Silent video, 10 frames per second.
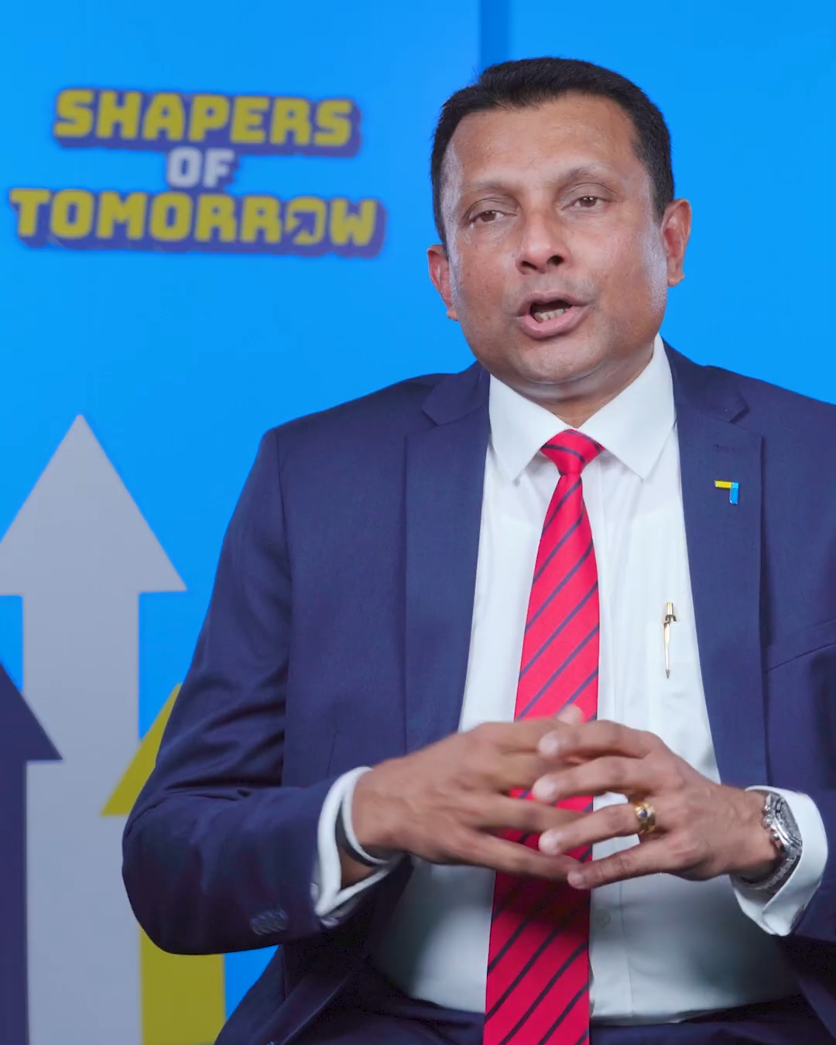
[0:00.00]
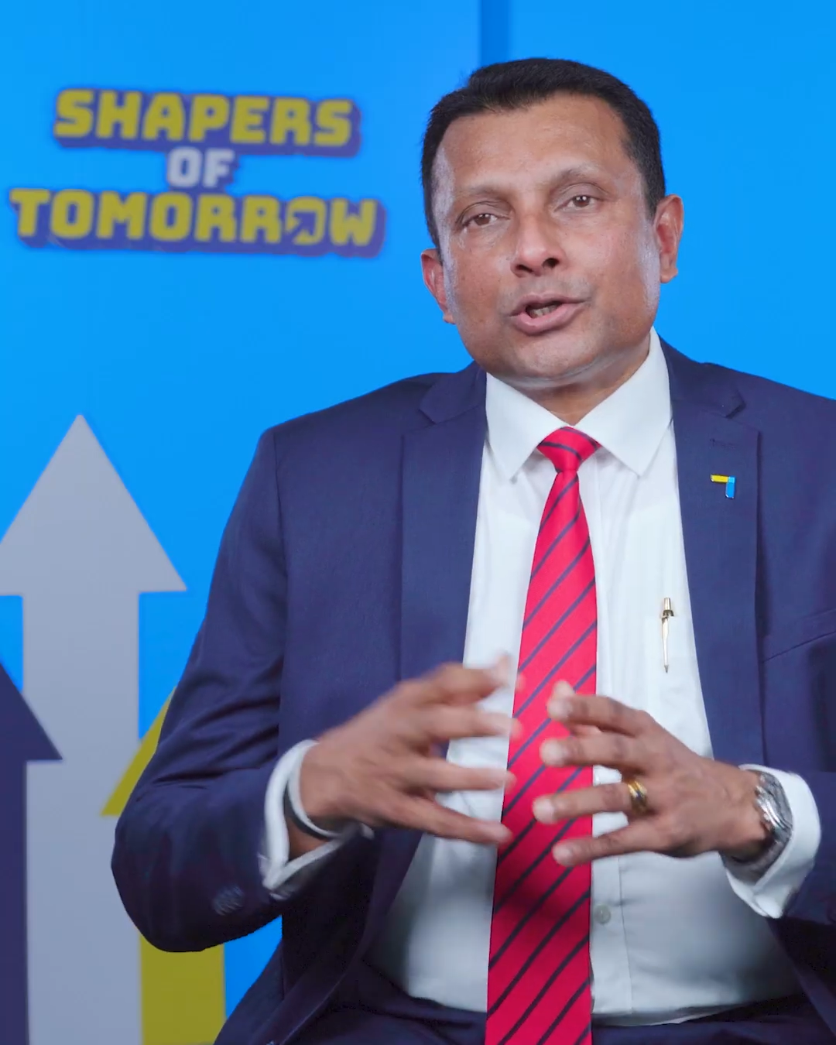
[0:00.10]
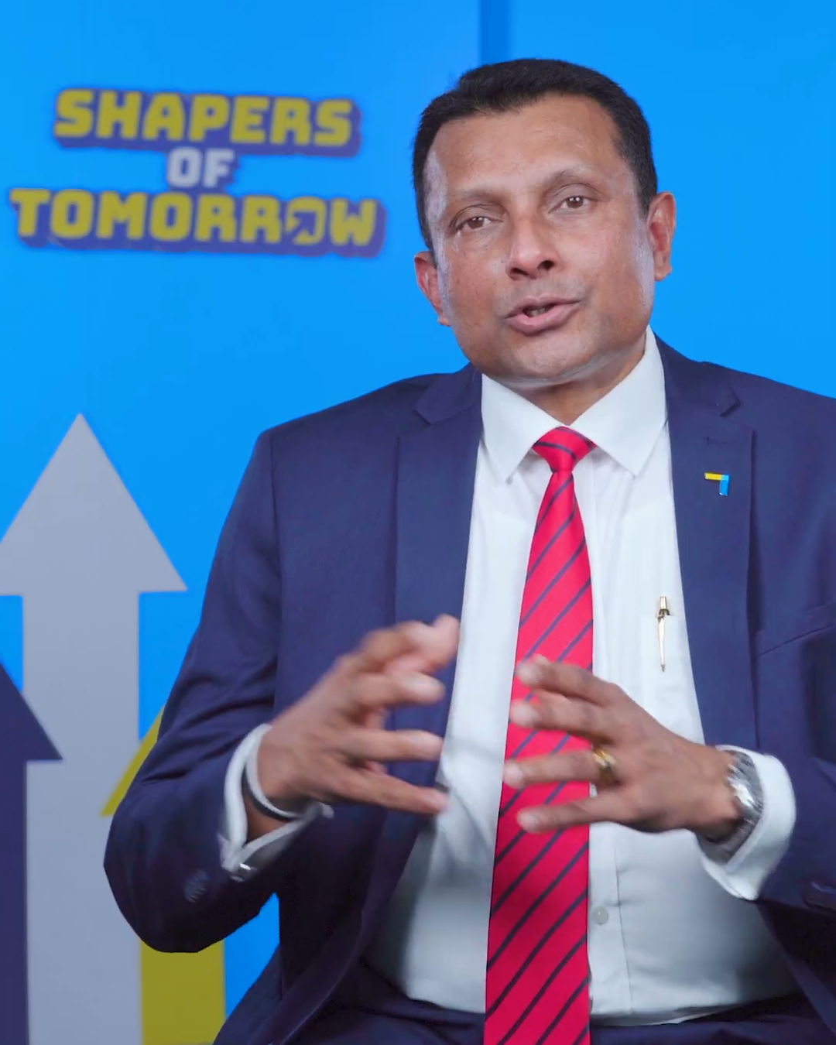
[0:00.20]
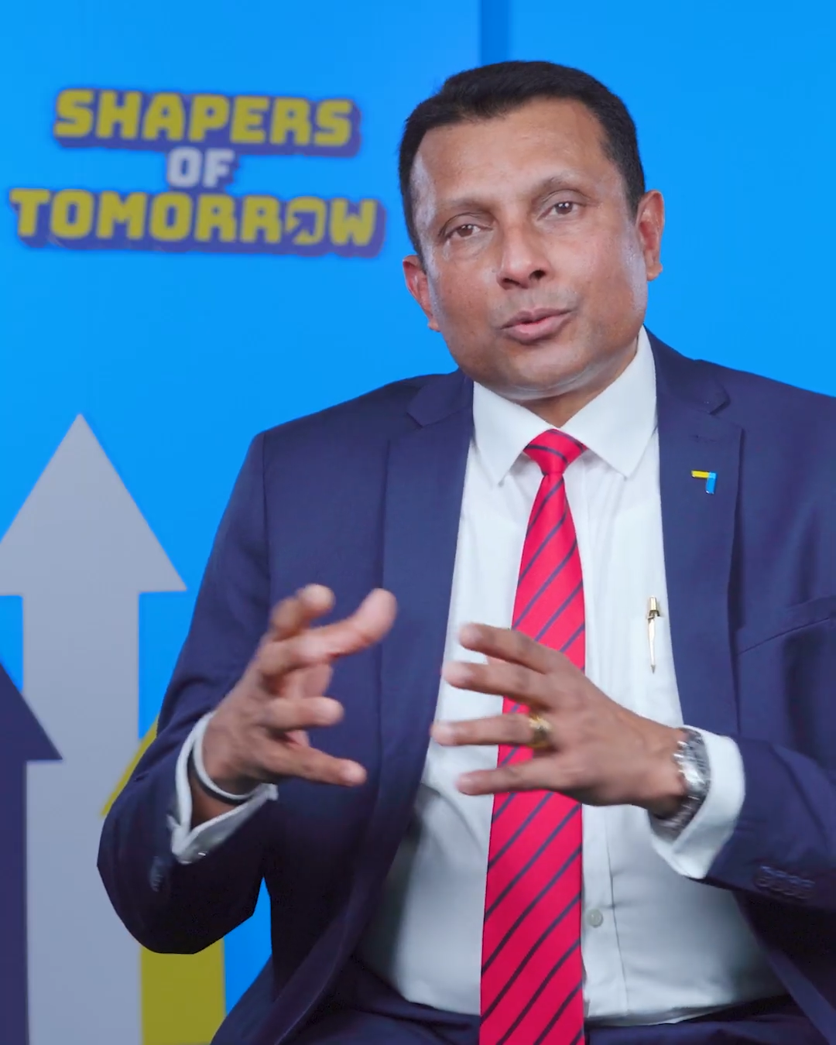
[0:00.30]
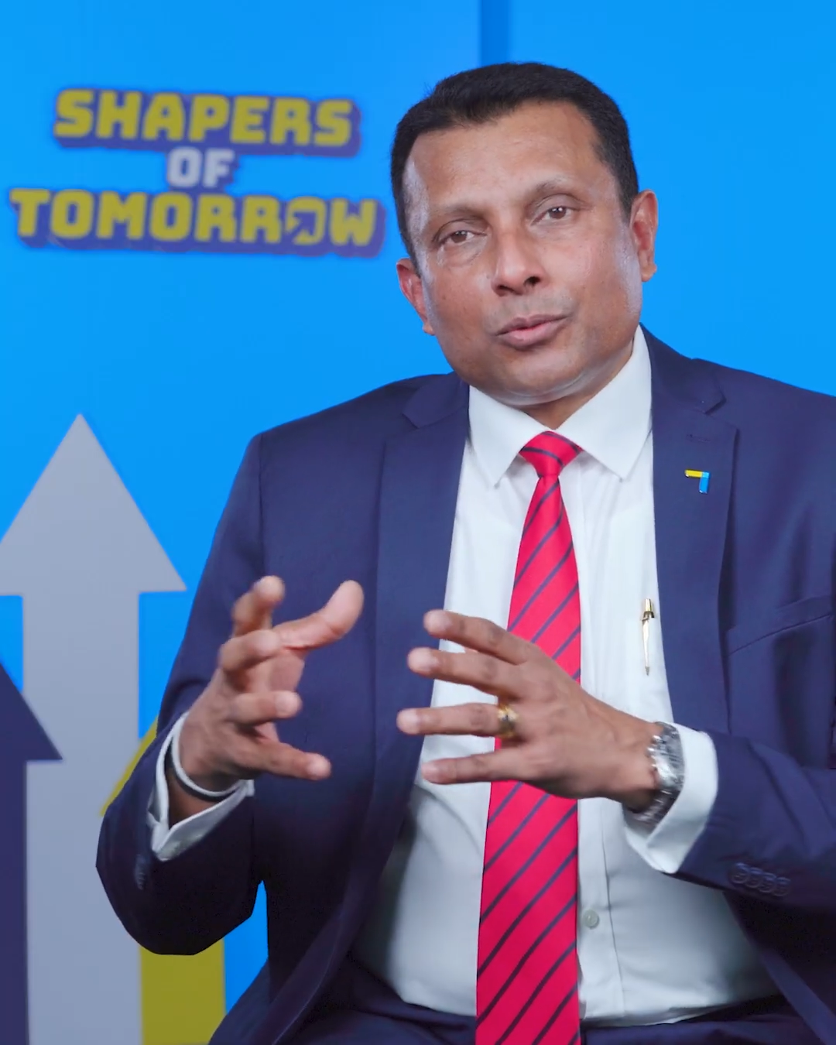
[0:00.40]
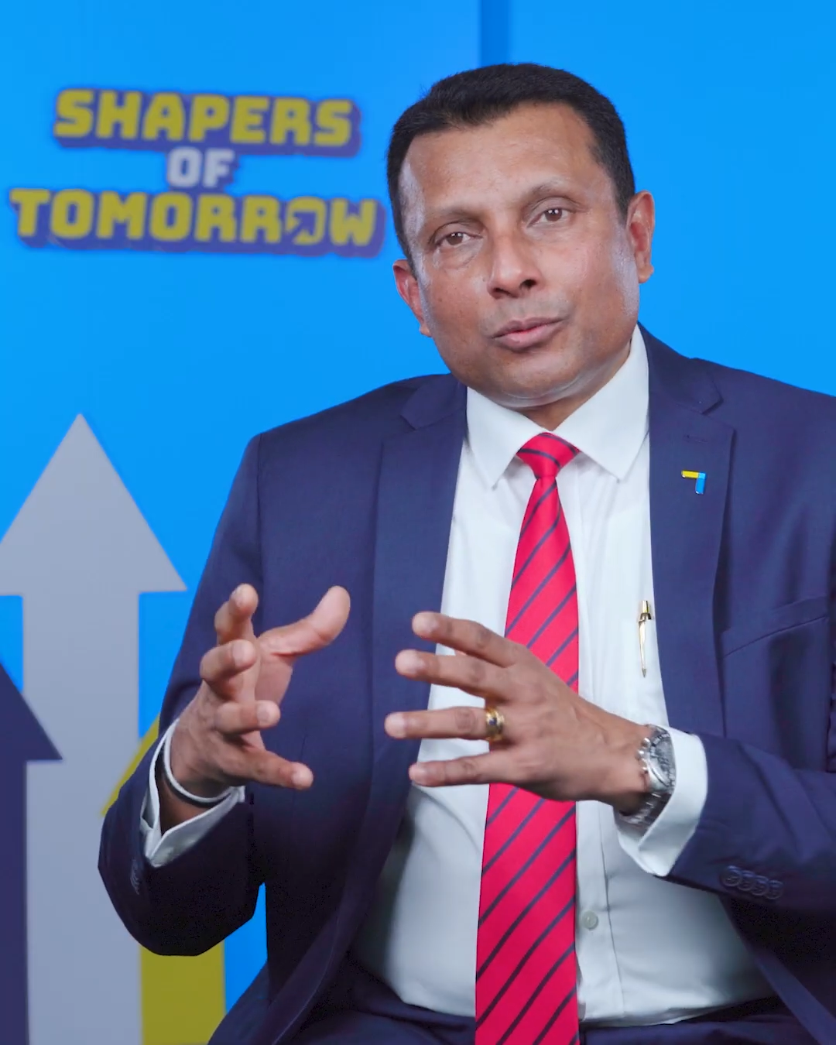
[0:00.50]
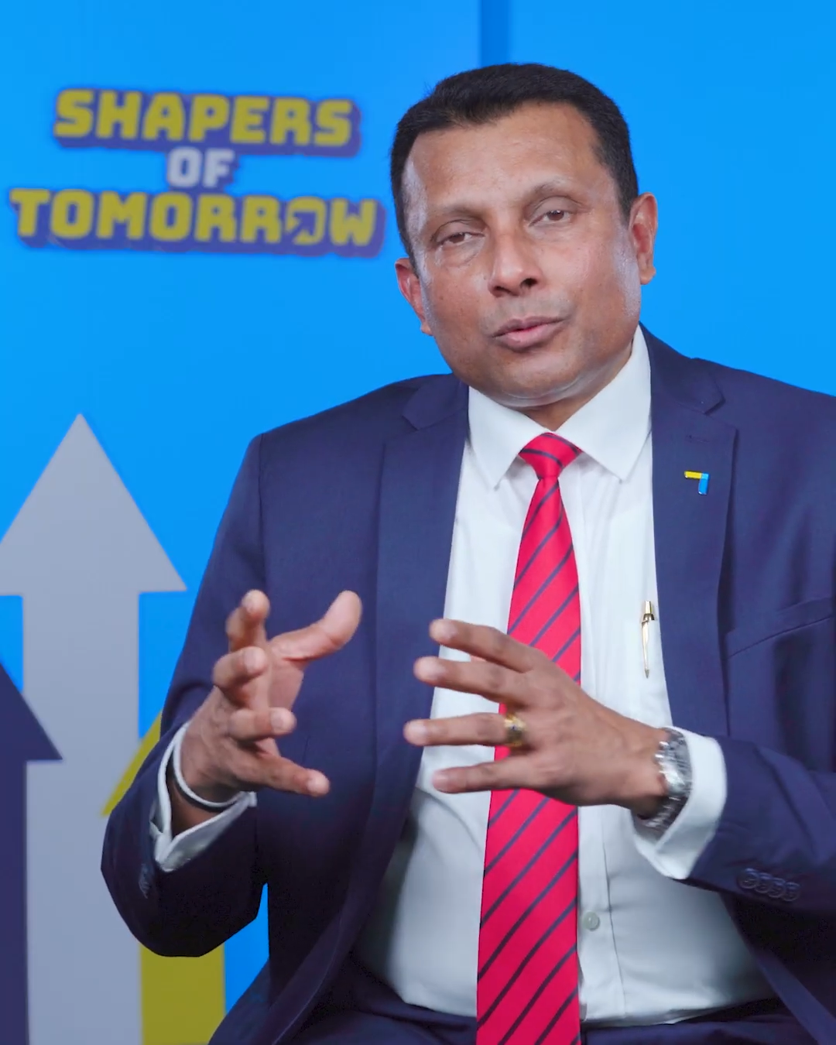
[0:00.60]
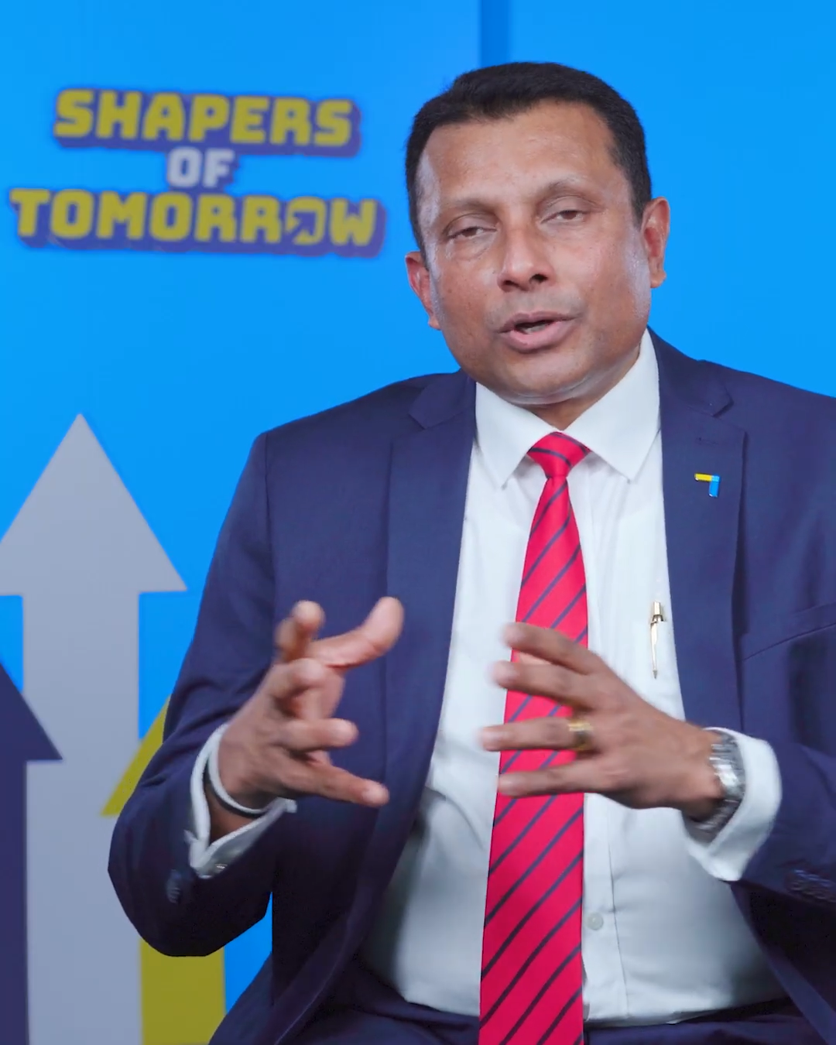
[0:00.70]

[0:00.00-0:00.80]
So